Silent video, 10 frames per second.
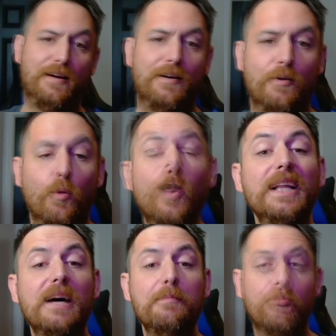
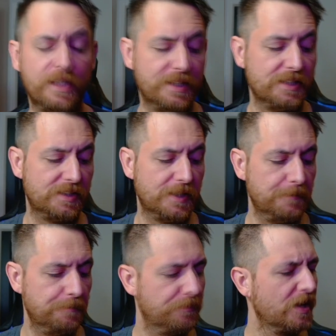when I'm putting this
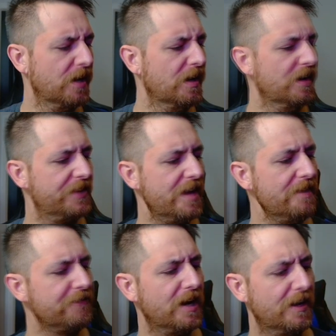in, they
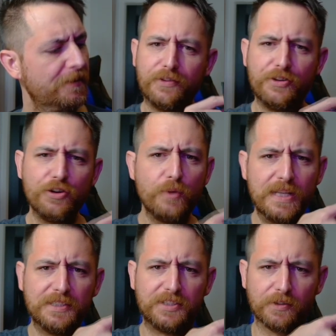have got two
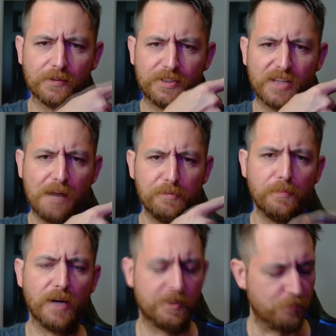inserts, top and
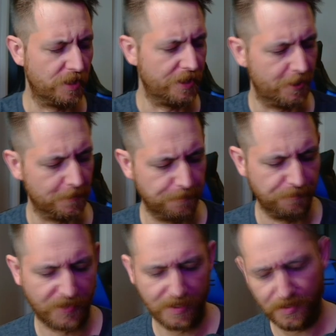bottom right here,
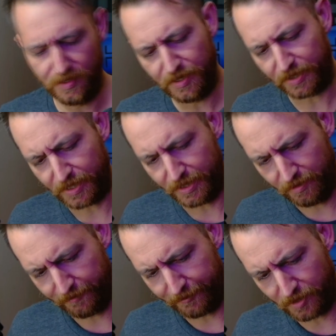kind
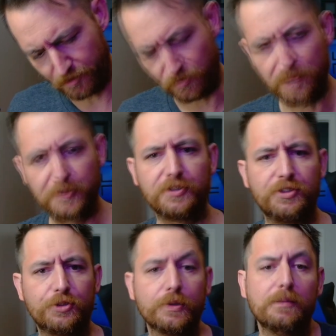of rubber
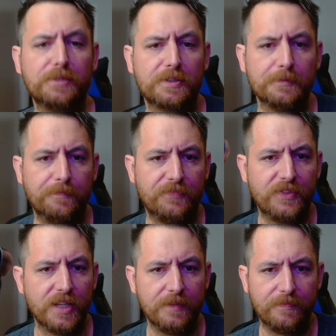strips
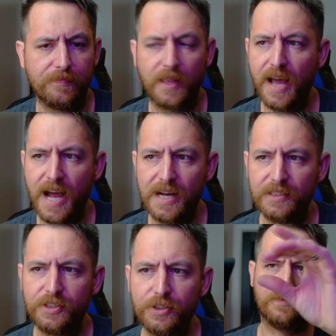that
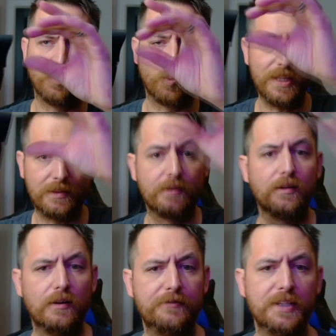add to the width
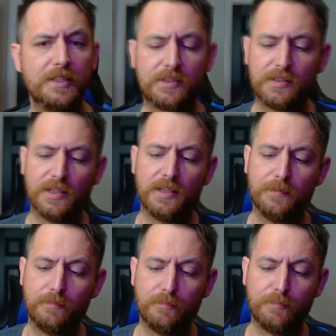of this
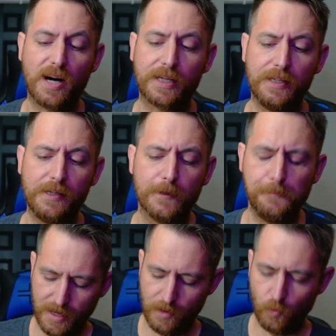pocket here.
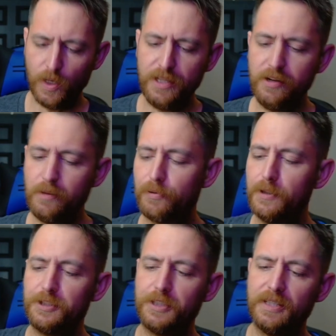And when you're
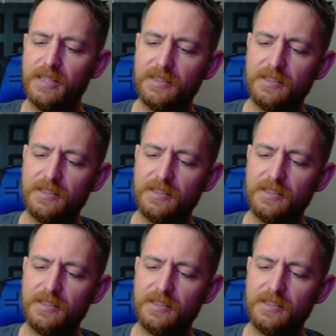pushing this